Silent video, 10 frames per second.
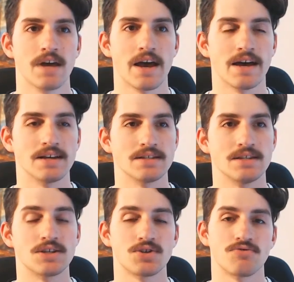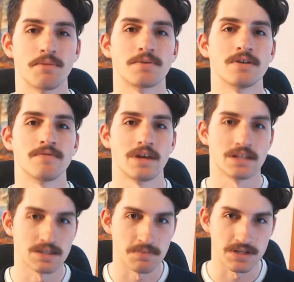as descriptive
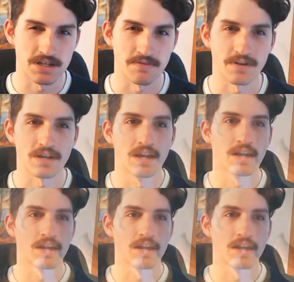and specific